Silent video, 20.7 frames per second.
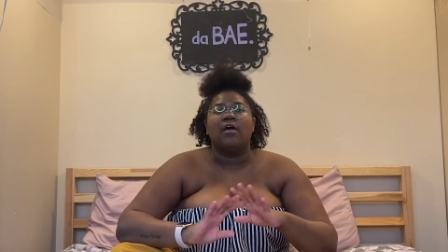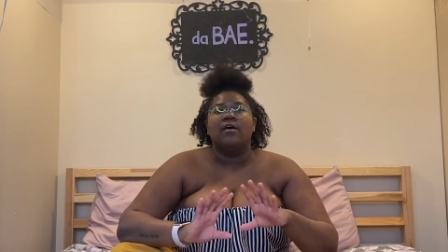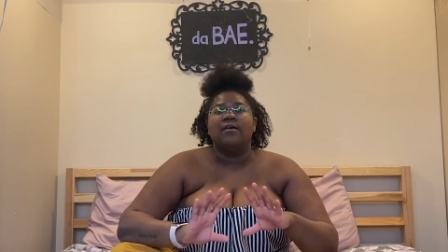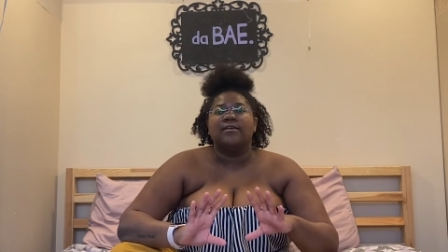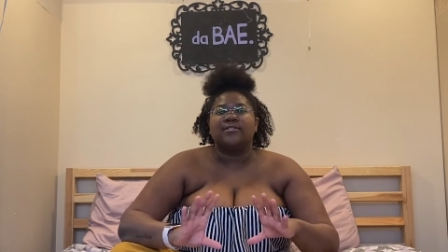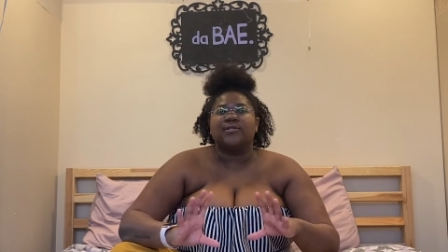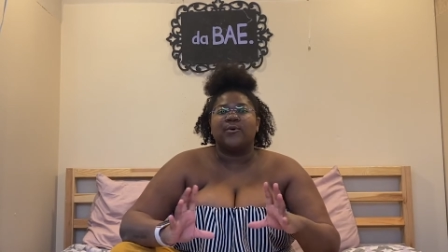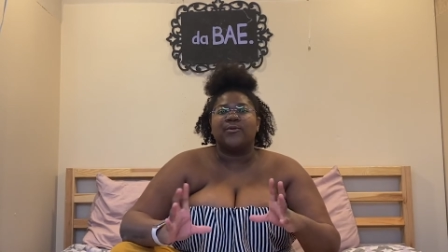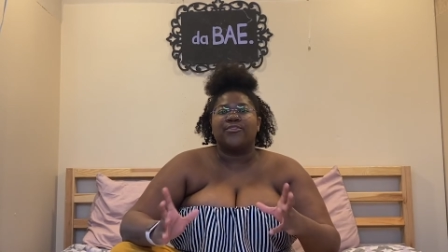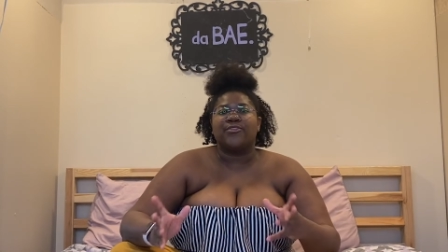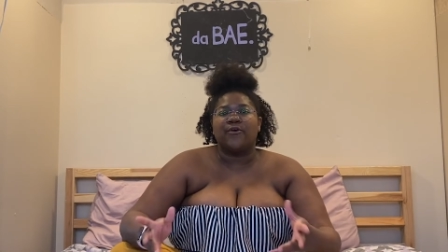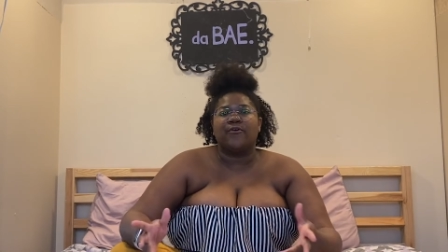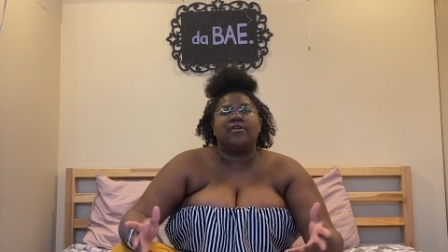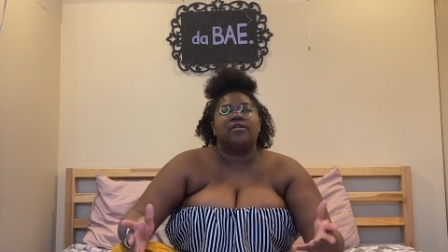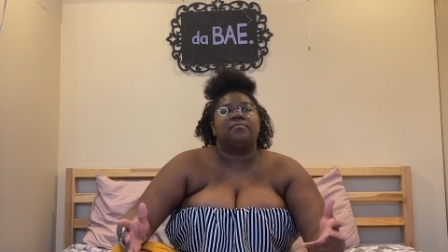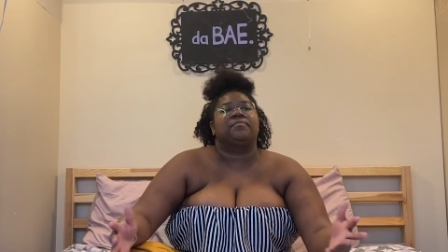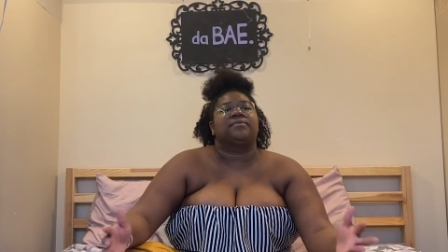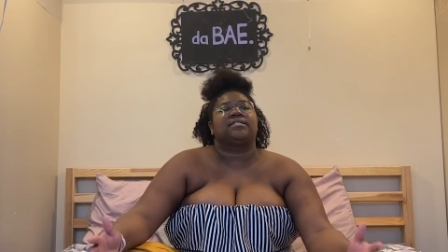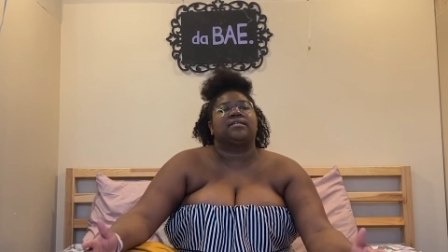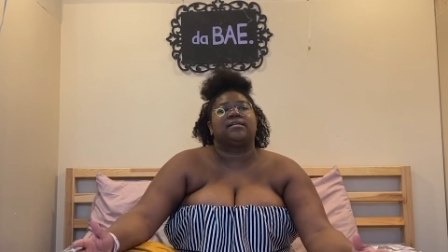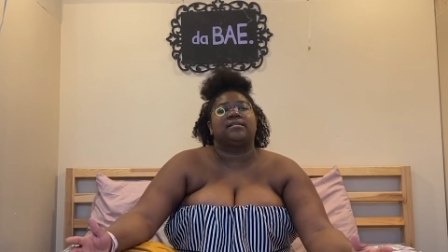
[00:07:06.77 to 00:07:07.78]
So
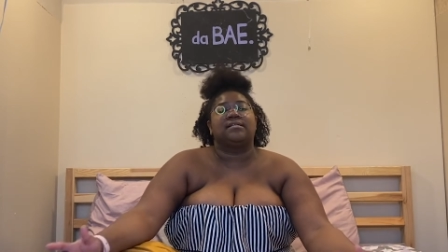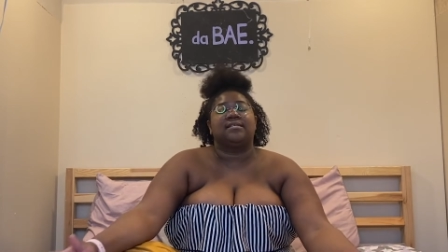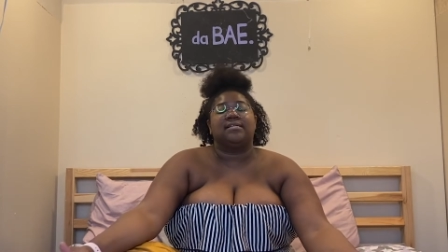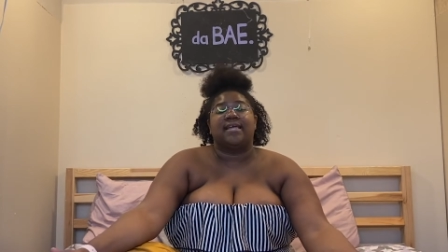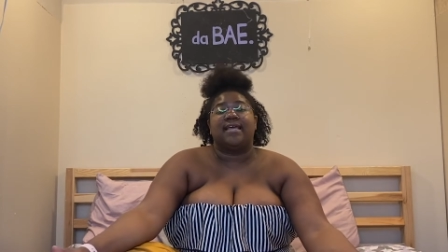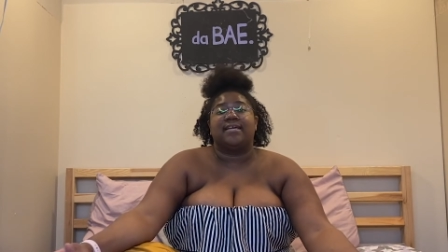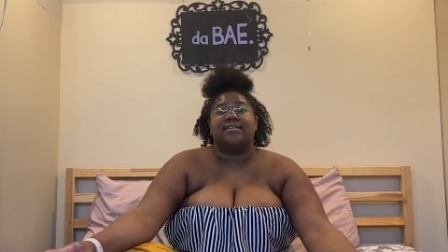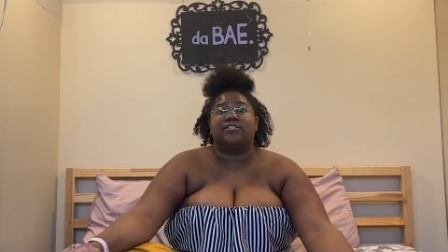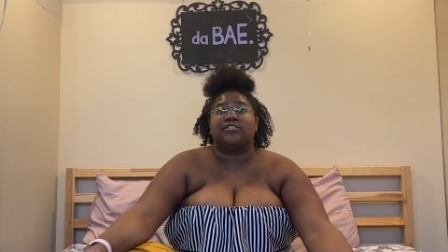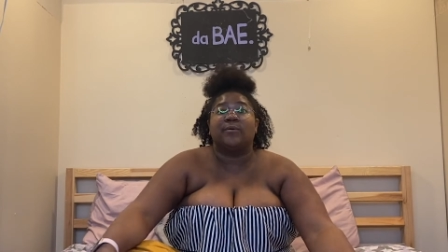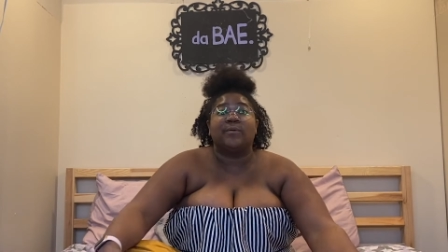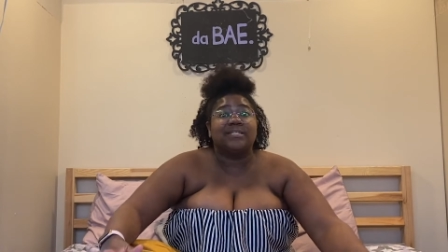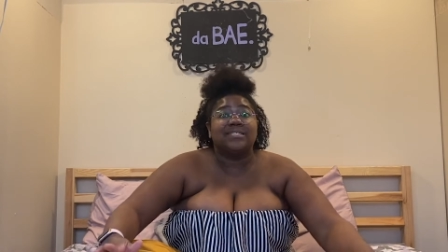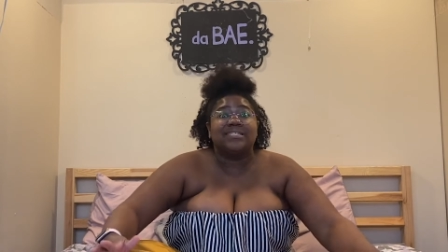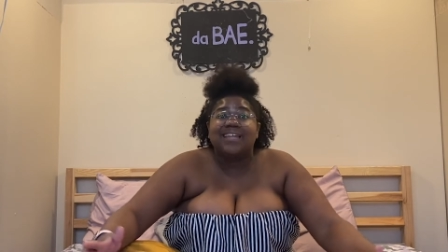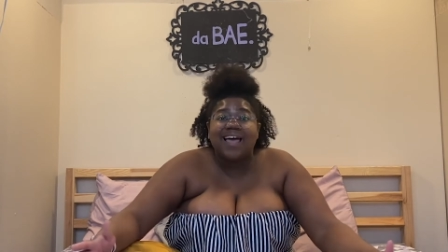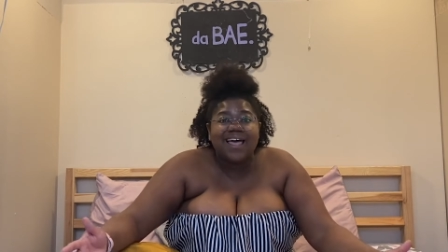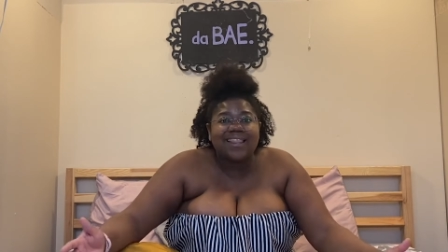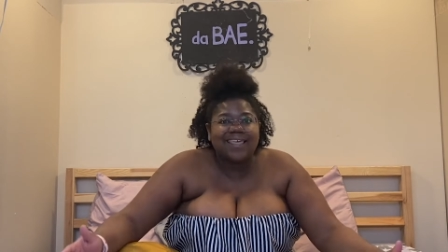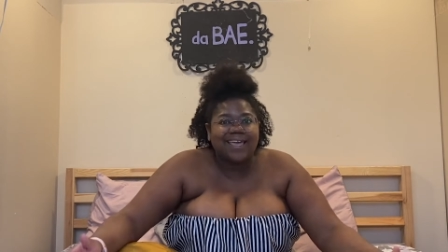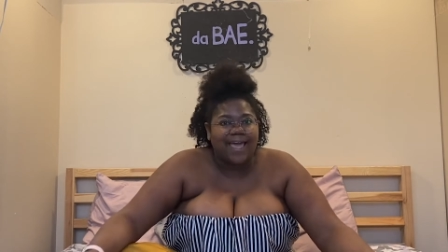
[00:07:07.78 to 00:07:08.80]
30% of the day. So it's
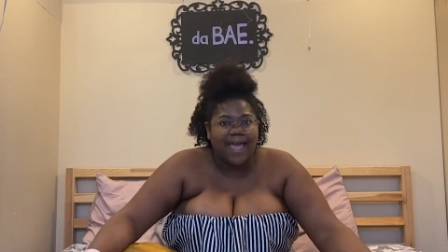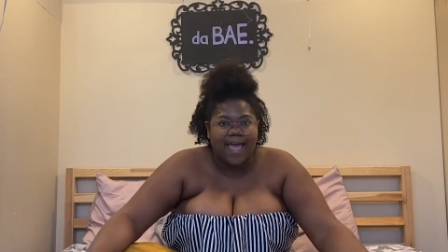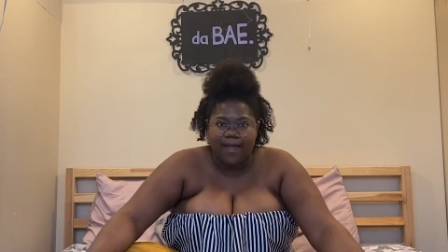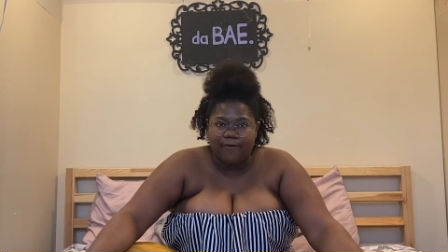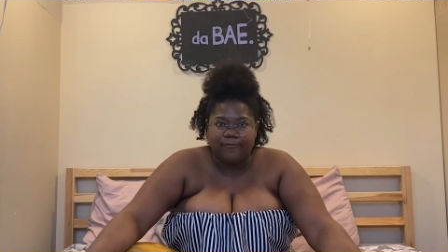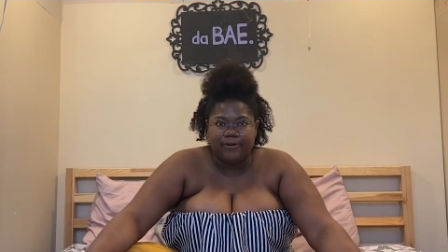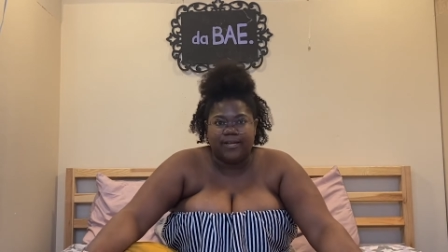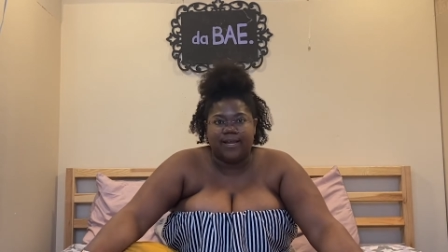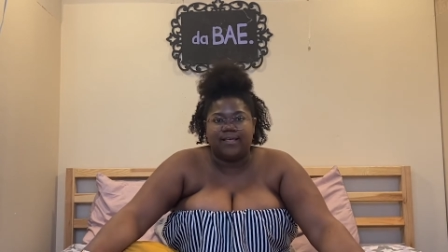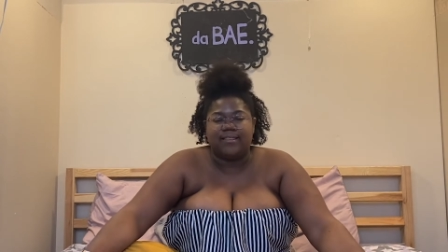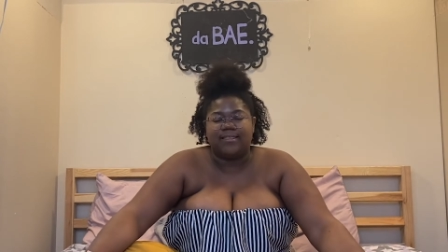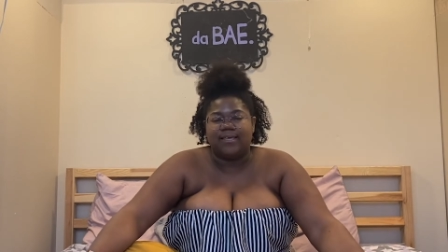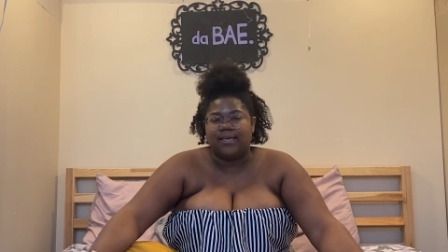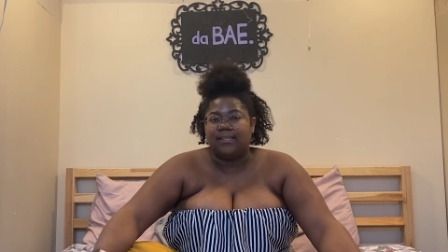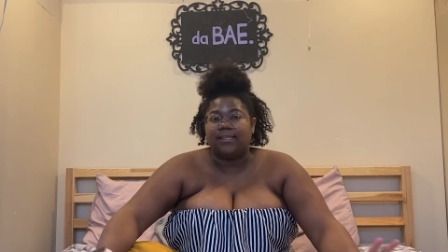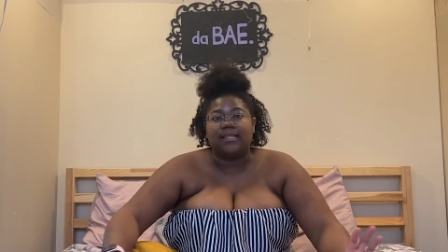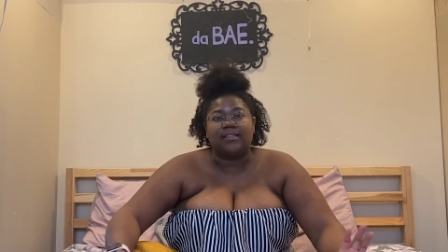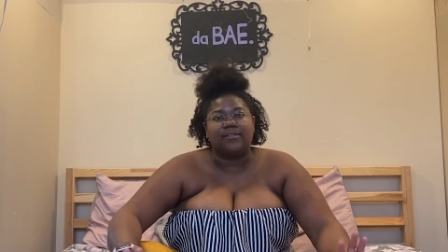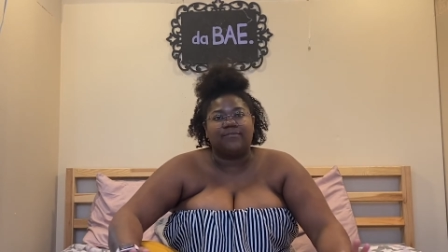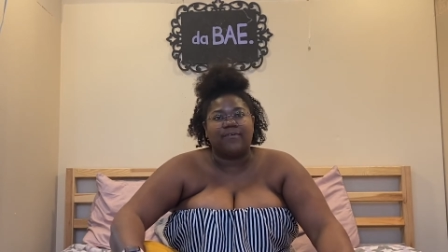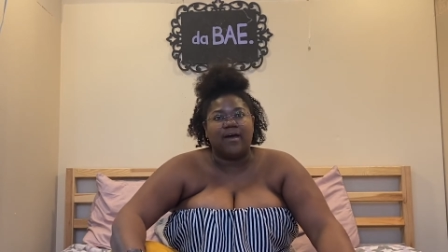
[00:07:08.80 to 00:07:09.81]
not like an everyday thing.
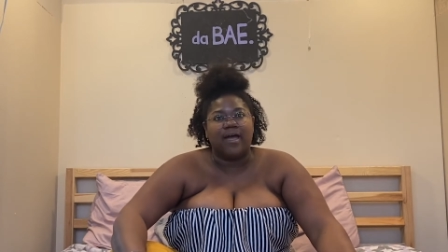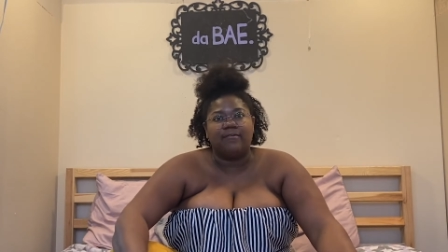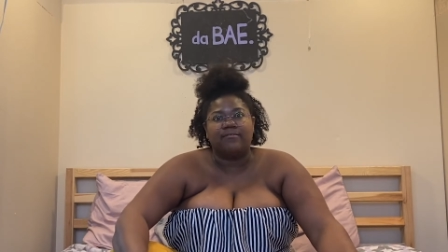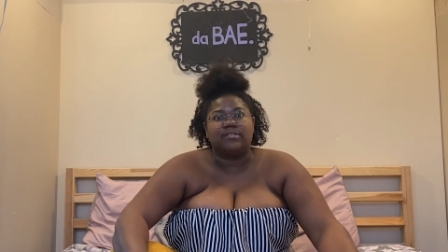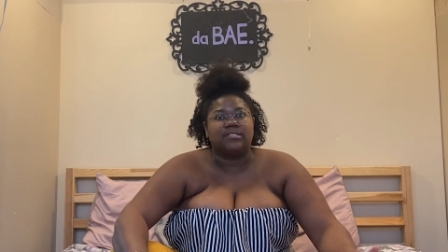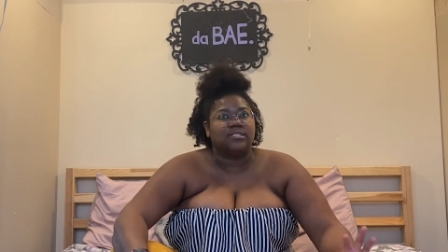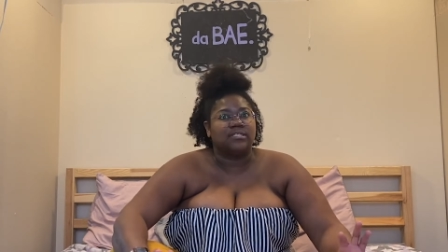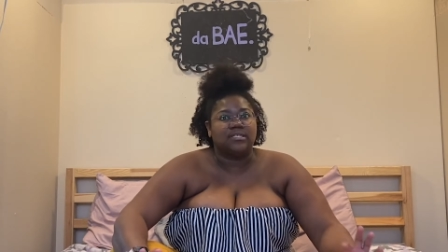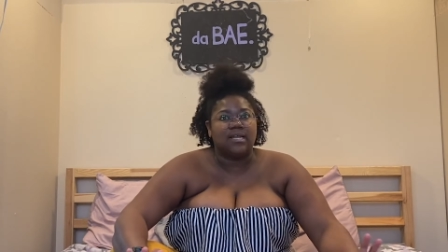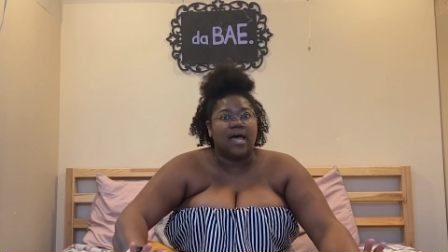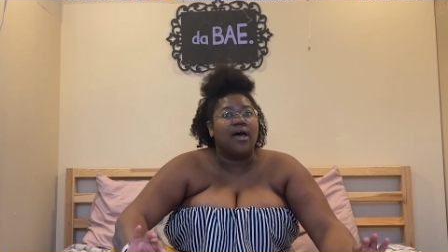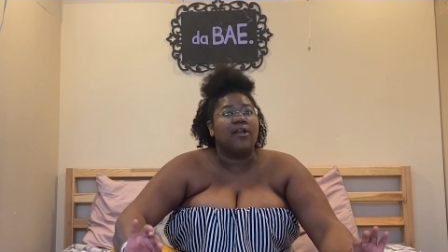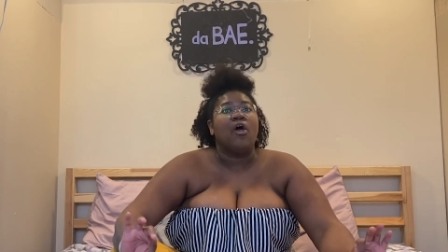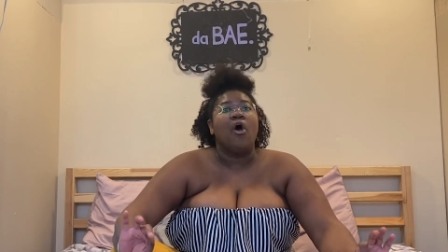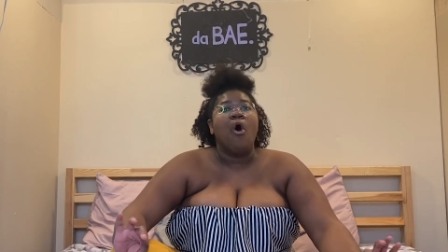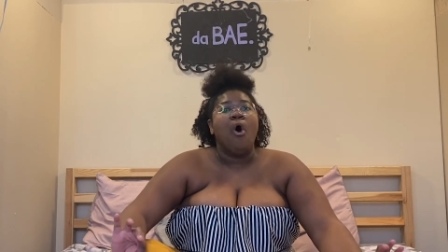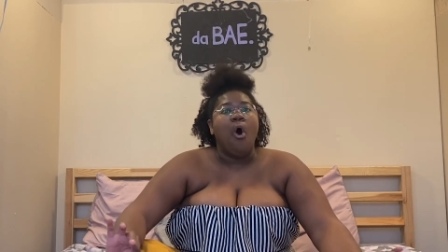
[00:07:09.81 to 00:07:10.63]
Like the virus is not